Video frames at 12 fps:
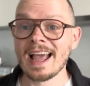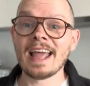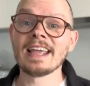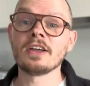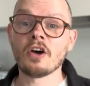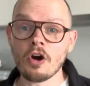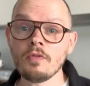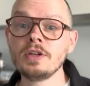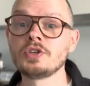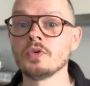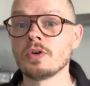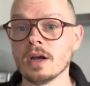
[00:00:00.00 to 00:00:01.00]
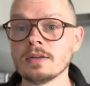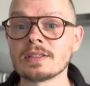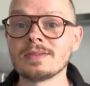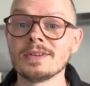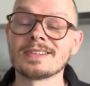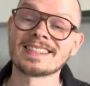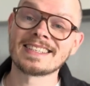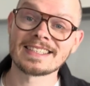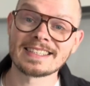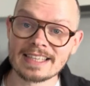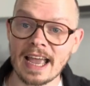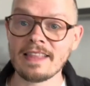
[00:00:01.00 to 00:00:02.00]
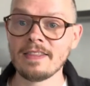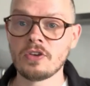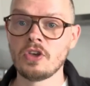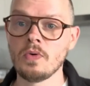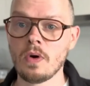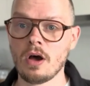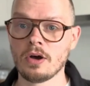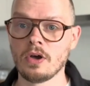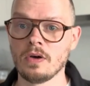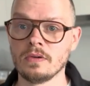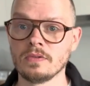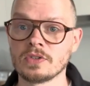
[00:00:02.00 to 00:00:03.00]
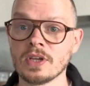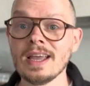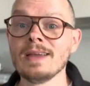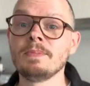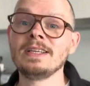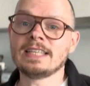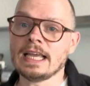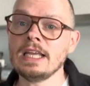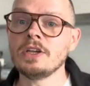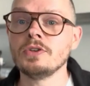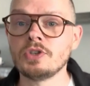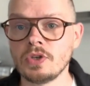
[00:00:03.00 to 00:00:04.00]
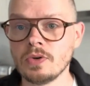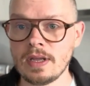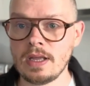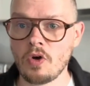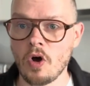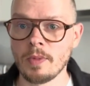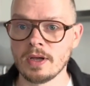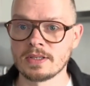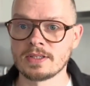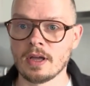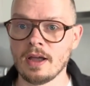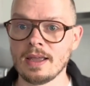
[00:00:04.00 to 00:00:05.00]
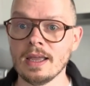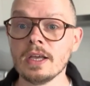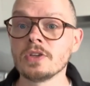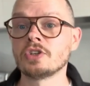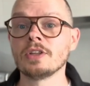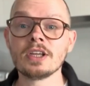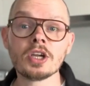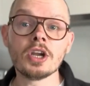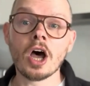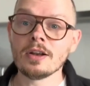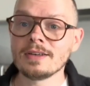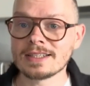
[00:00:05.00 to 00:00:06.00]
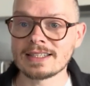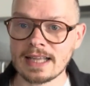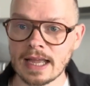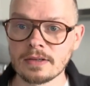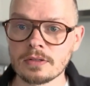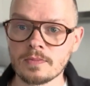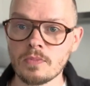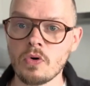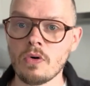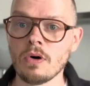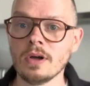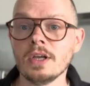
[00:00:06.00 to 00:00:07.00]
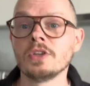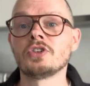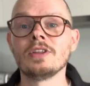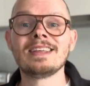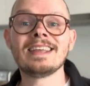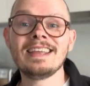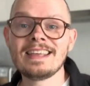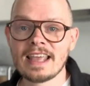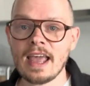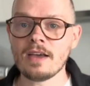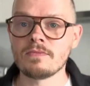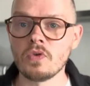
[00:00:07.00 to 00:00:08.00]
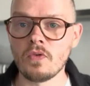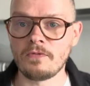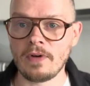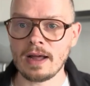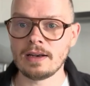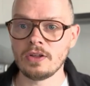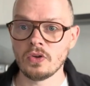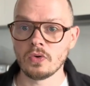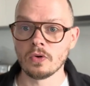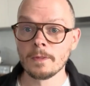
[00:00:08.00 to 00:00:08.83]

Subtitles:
Encourage your customers to scan the QR codes, be taken to your e-commerce site so they can understand more, so they can get more value.